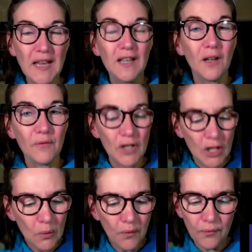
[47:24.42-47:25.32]
think of
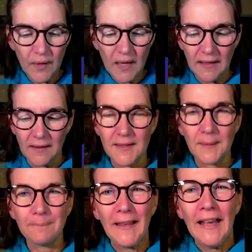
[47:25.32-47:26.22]
new
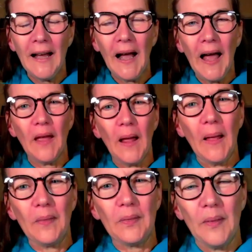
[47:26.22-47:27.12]
things.
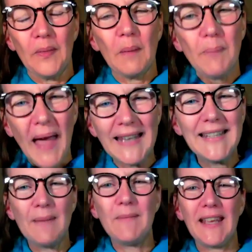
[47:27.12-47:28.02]
And the
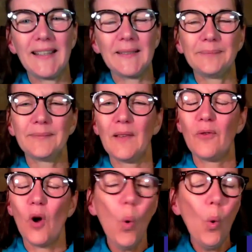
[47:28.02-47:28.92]
pandemic,
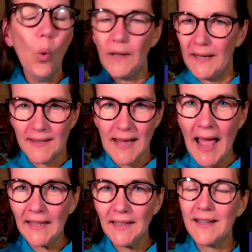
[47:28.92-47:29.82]
for all its
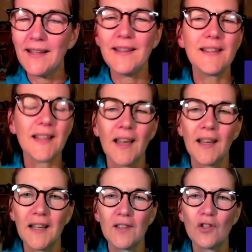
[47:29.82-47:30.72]
agonies
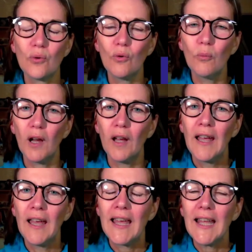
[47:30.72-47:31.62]
and its trauma,
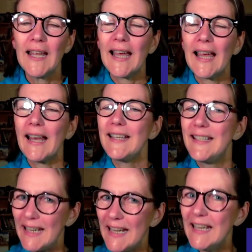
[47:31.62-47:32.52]

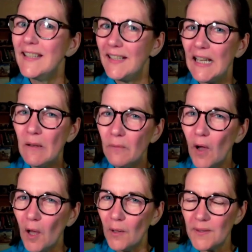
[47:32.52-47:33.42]
did
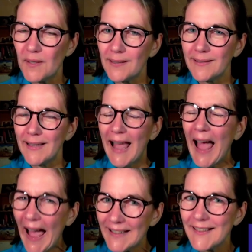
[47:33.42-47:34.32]
give us,
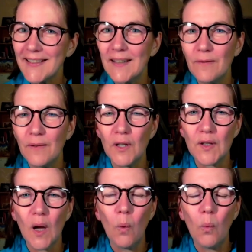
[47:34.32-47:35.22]
has given
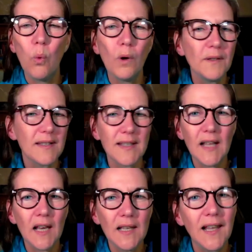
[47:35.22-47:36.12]
us a once
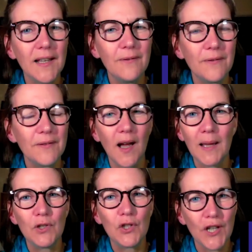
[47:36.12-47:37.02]
in a
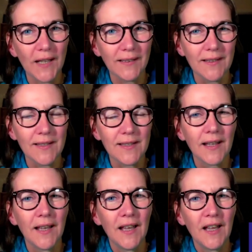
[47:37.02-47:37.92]
lifetime
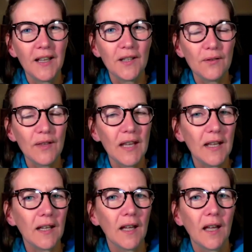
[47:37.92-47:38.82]
chance to
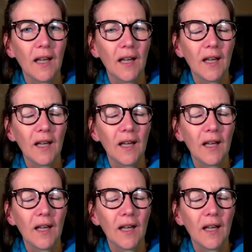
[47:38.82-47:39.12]
think